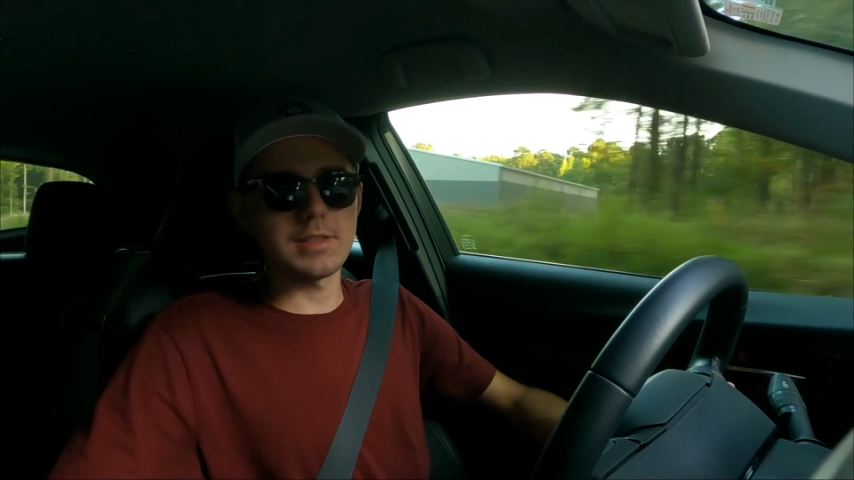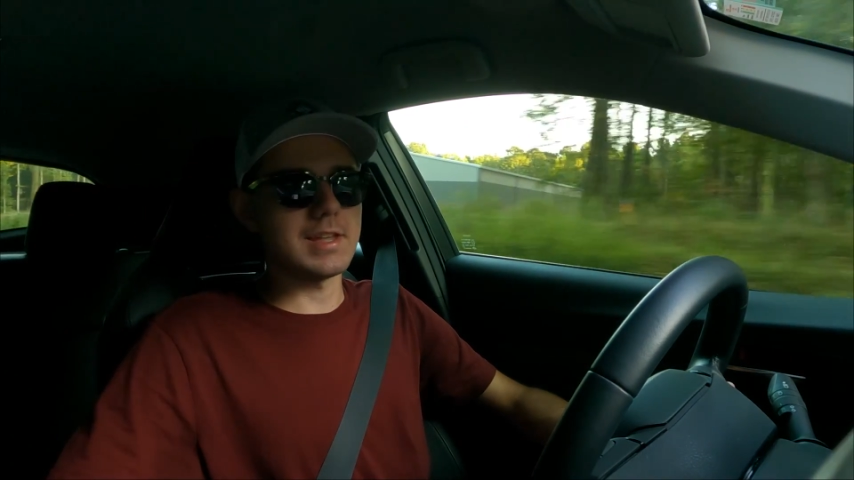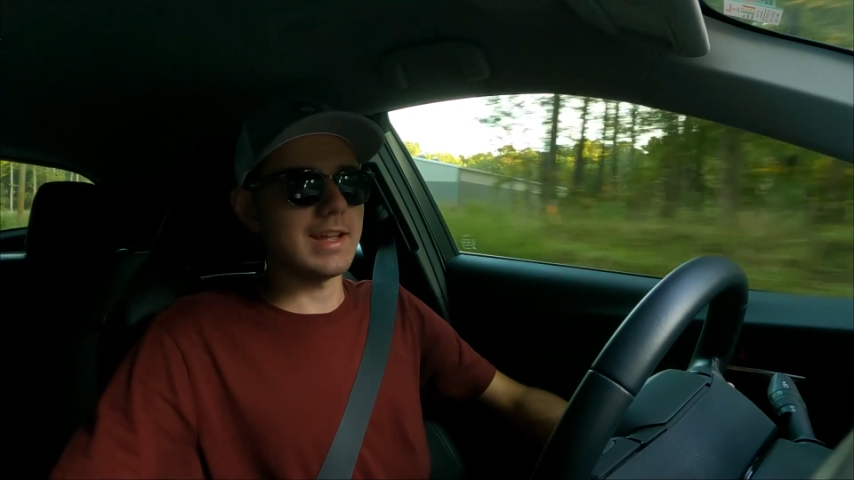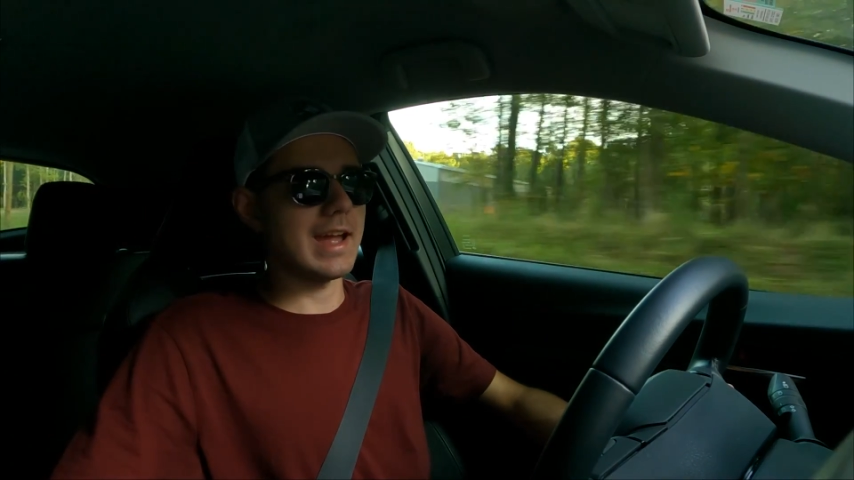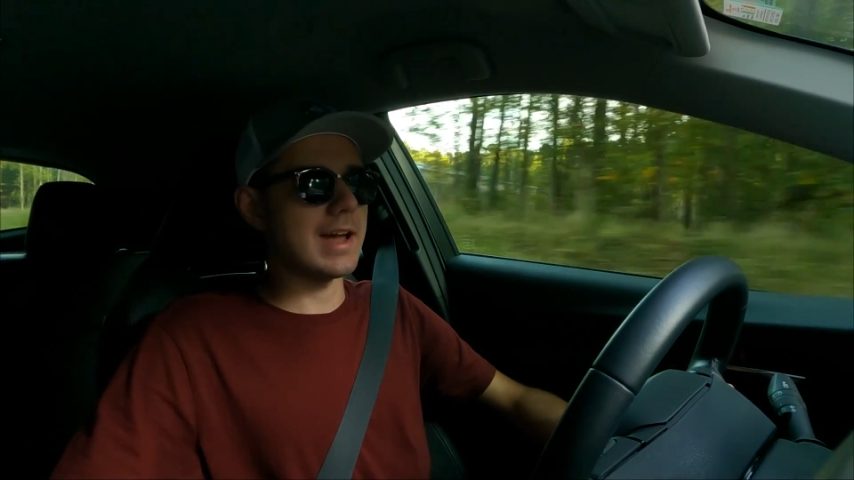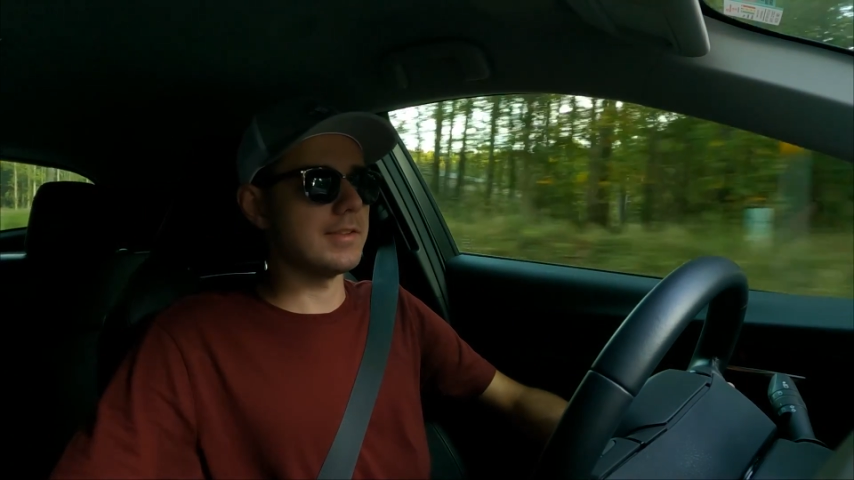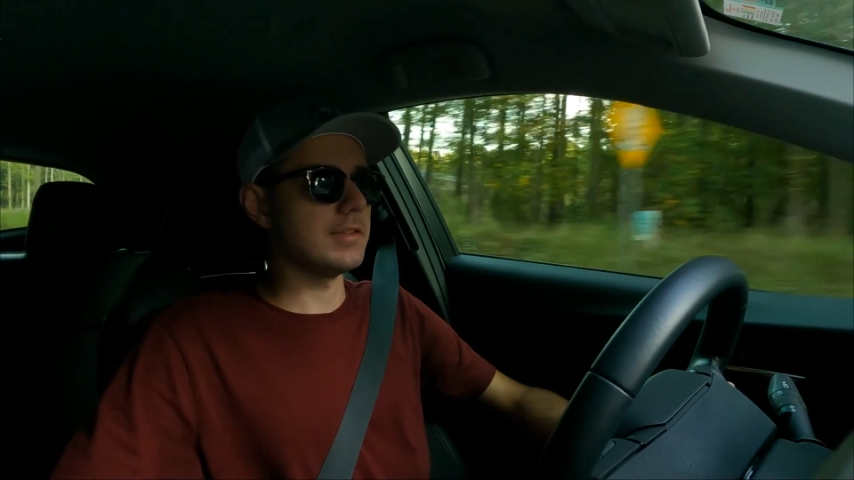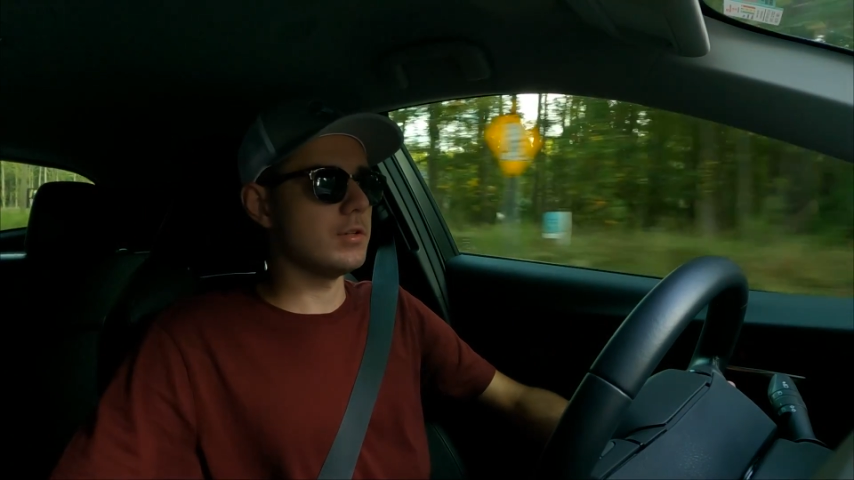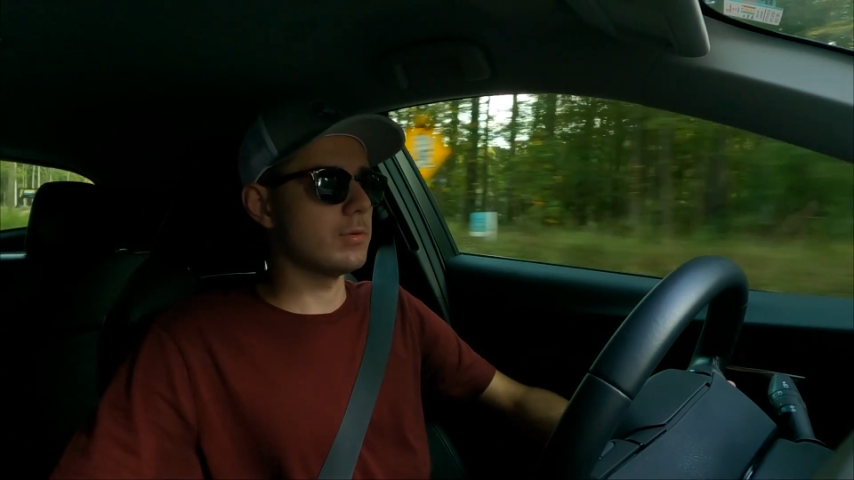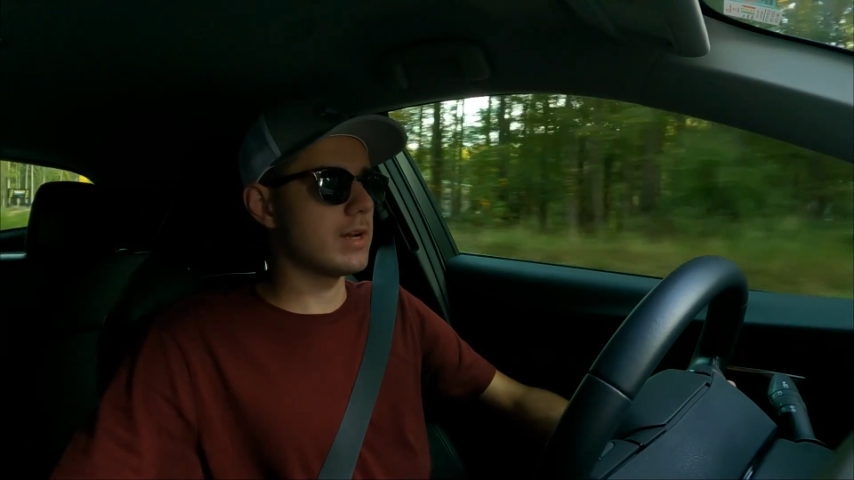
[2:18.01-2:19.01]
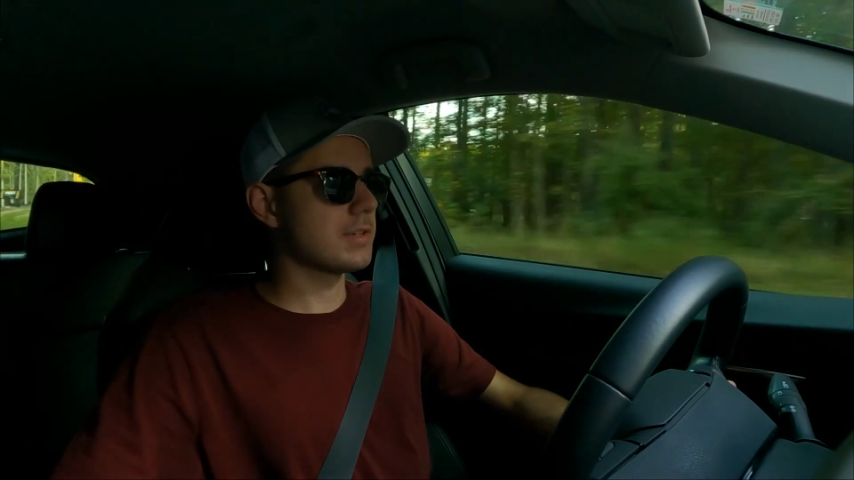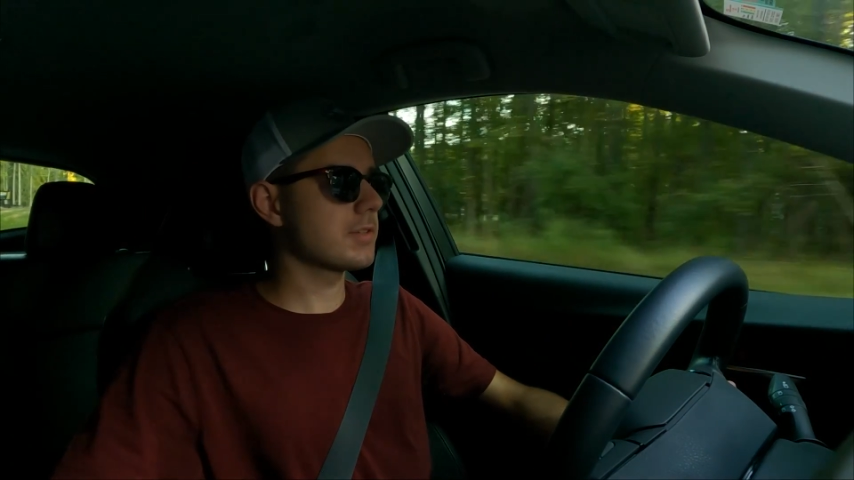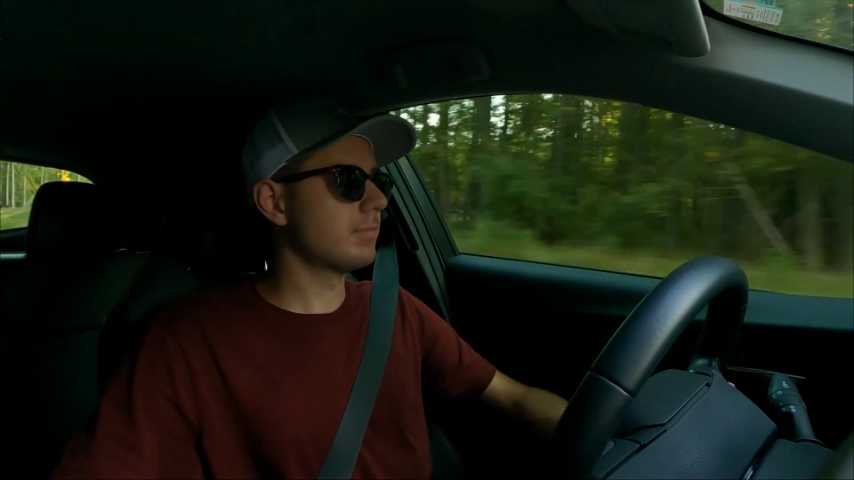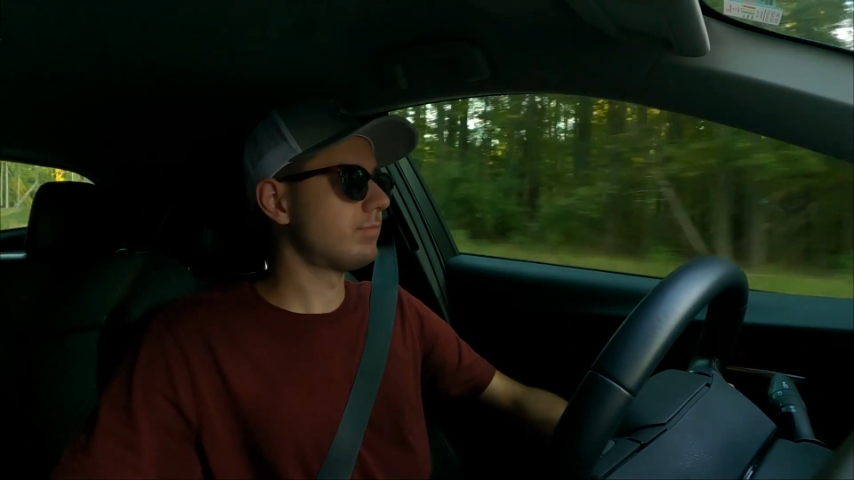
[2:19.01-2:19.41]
that they had in the US.